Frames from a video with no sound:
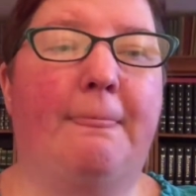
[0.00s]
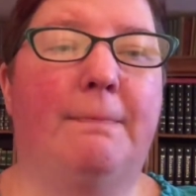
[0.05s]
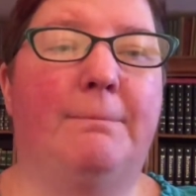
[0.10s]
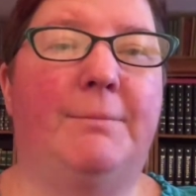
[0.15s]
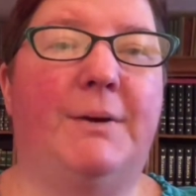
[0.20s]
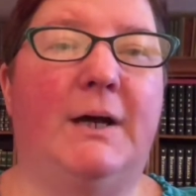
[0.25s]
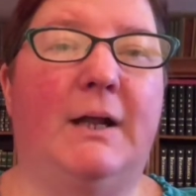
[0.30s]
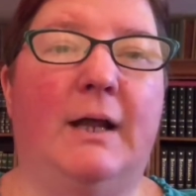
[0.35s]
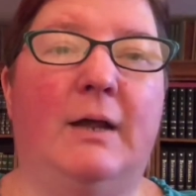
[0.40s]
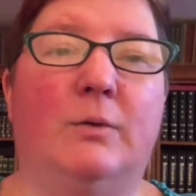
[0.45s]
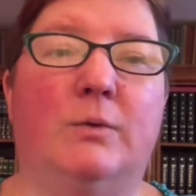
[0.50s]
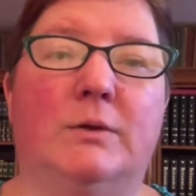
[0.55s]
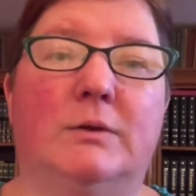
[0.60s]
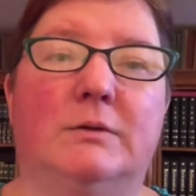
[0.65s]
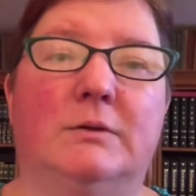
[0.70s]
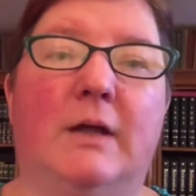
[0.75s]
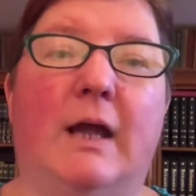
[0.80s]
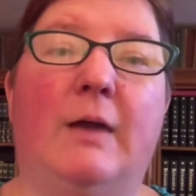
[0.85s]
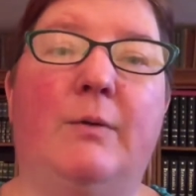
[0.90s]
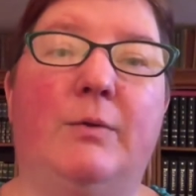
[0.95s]
But I
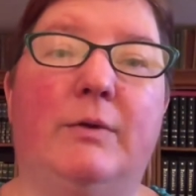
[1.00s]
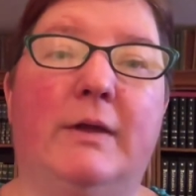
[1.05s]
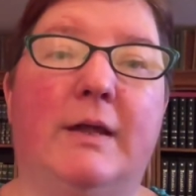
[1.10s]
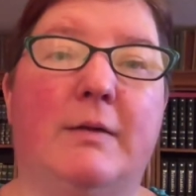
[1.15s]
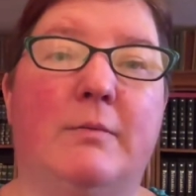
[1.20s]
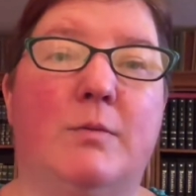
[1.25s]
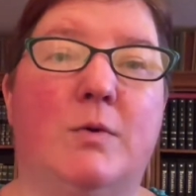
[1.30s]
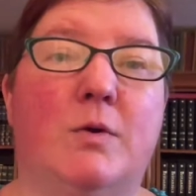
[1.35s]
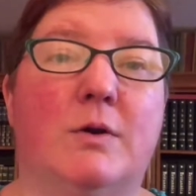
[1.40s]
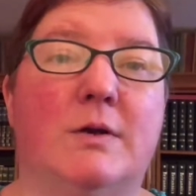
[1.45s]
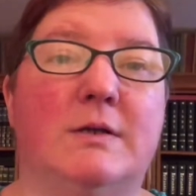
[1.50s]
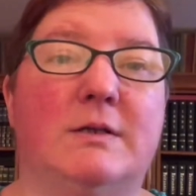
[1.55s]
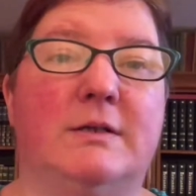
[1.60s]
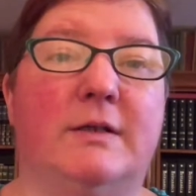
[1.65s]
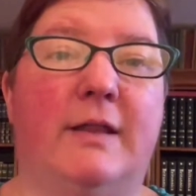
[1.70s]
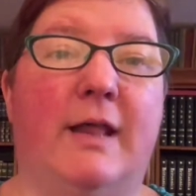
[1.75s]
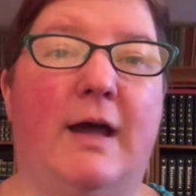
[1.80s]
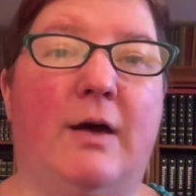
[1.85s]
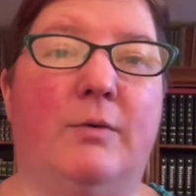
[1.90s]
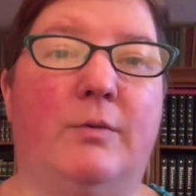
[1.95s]
will get more into
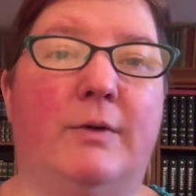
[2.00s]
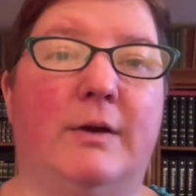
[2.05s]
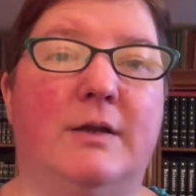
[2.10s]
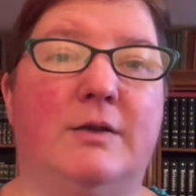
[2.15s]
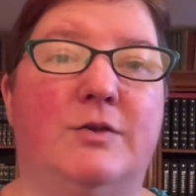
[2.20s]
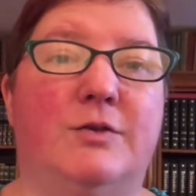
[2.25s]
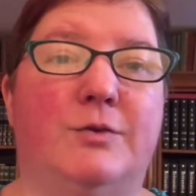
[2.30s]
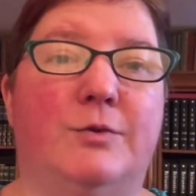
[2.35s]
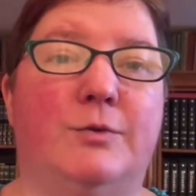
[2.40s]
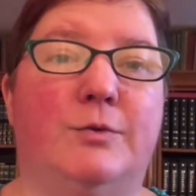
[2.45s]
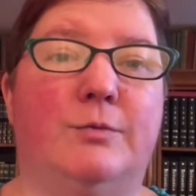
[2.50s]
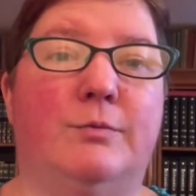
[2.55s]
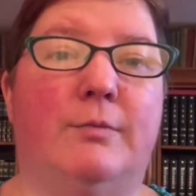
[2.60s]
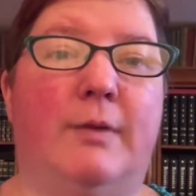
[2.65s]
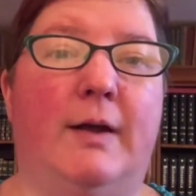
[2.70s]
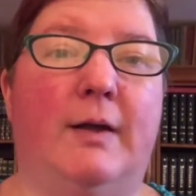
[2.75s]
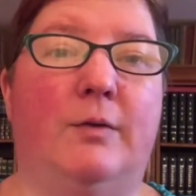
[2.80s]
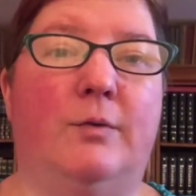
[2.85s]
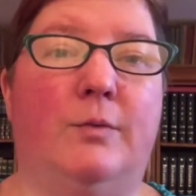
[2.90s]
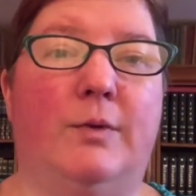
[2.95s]
that when I do
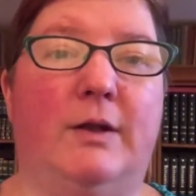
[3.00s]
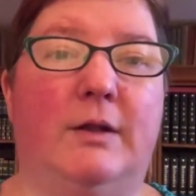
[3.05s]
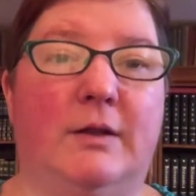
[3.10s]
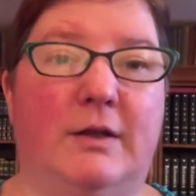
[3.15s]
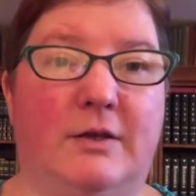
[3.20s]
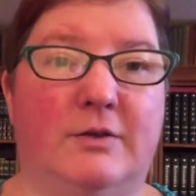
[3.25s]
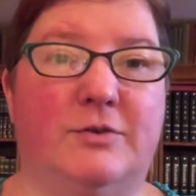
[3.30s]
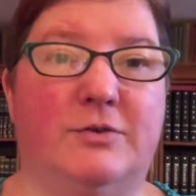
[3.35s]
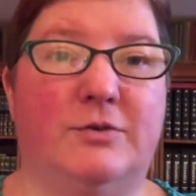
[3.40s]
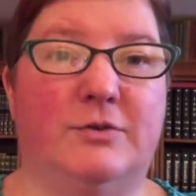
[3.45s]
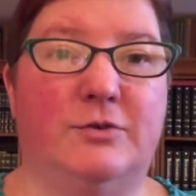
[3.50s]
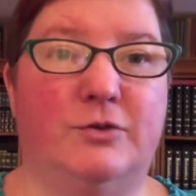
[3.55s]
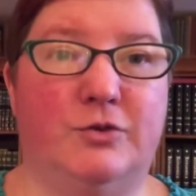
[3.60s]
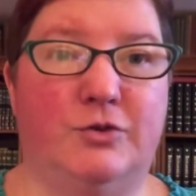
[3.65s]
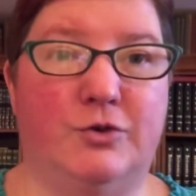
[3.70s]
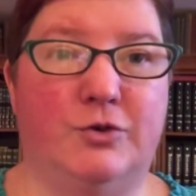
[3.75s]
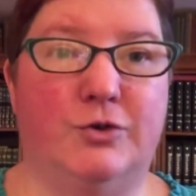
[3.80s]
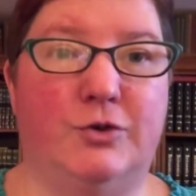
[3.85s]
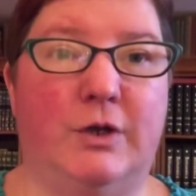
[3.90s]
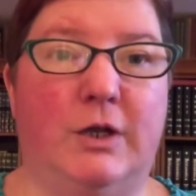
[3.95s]
my weight loss
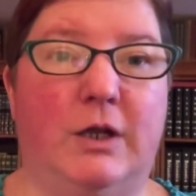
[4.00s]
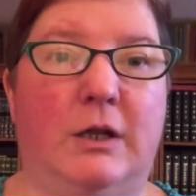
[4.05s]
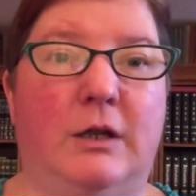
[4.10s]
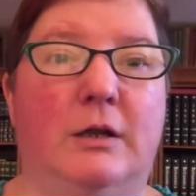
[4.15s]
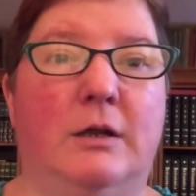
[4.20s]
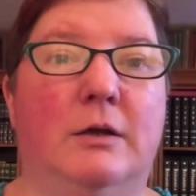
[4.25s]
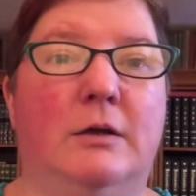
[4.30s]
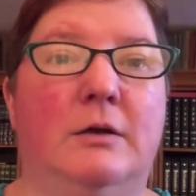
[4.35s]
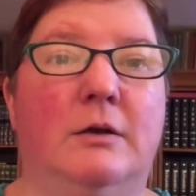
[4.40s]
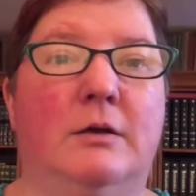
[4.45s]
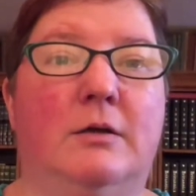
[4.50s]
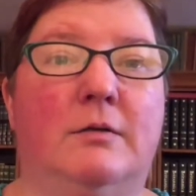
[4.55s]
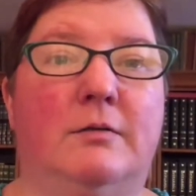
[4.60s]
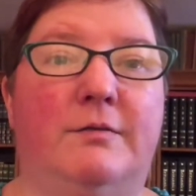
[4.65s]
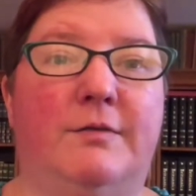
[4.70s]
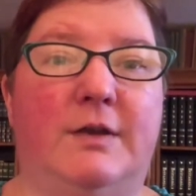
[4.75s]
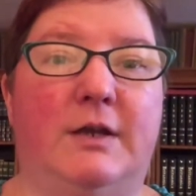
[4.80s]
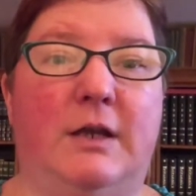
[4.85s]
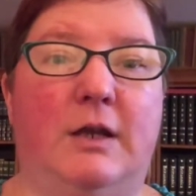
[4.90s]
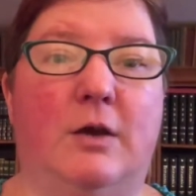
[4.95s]
journey
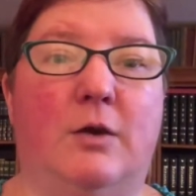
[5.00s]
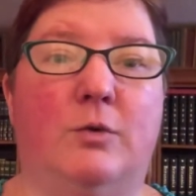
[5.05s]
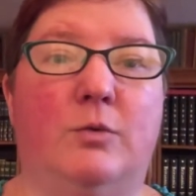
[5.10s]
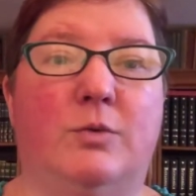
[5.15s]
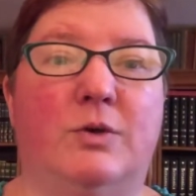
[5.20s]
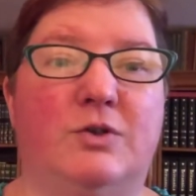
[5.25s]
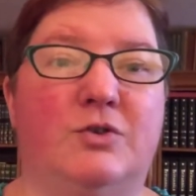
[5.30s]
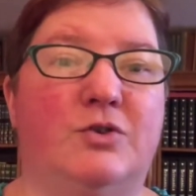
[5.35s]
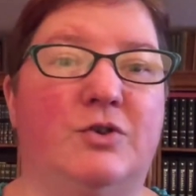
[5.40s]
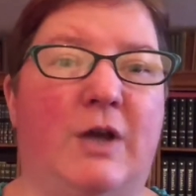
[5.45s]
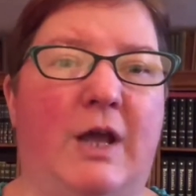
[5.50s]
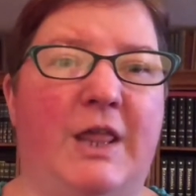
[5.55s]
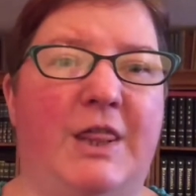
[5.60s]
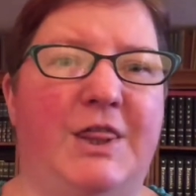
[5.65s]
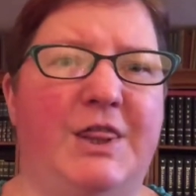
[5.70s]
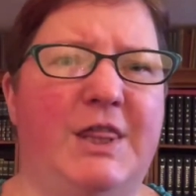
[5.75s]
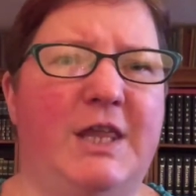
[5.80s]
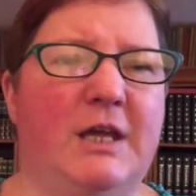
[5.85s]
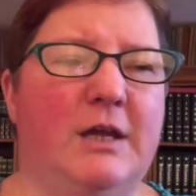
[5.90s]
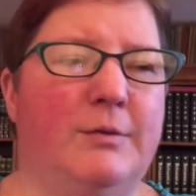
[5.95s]
video, which I
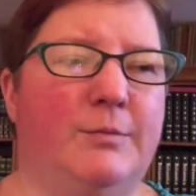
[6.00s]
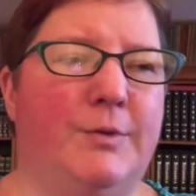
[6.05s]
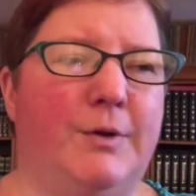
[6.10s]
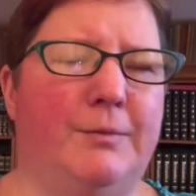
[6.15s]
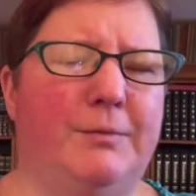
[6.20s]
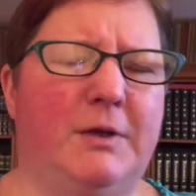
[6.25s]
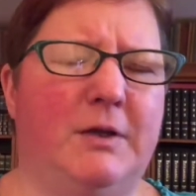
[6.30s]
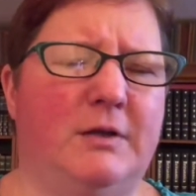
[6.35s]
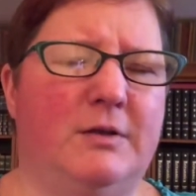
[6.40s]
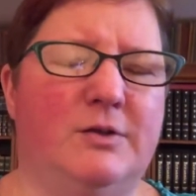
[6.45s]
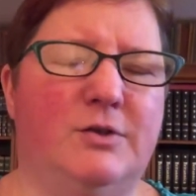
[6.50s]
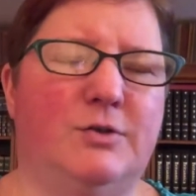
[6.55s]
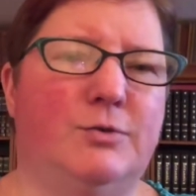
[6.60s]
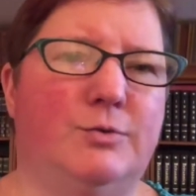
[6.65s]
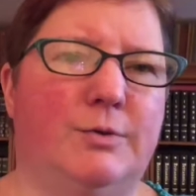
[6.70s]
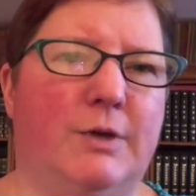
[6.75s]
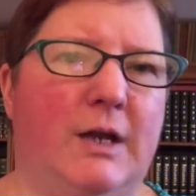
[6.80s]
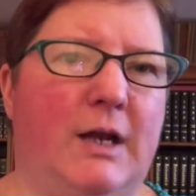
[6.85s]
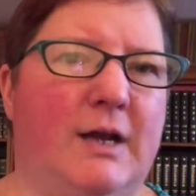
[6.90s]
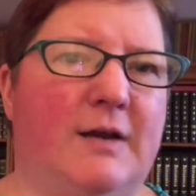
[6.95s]
think I'm probably going to do
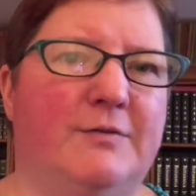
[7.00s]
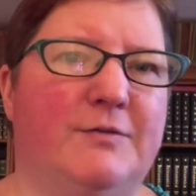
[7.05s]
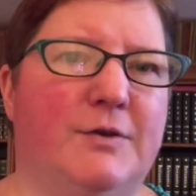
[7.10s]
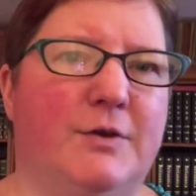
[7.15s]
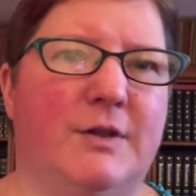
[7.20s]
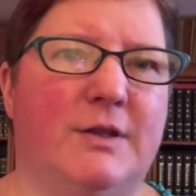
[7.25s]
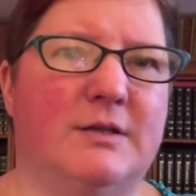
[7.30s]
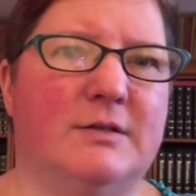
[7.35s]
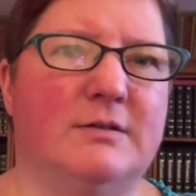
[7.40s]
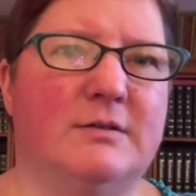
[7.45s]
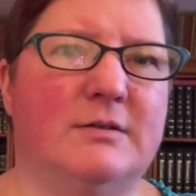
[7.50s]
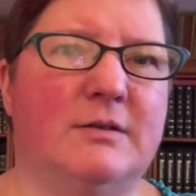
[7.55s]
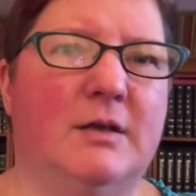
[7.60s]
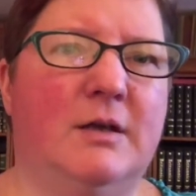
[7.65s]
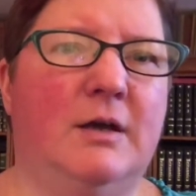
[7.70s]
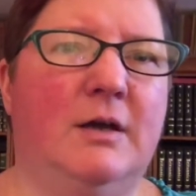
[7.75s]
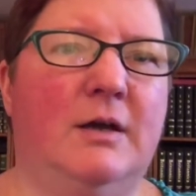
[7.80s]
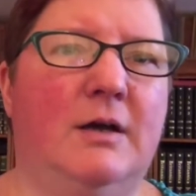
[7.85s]
right after this.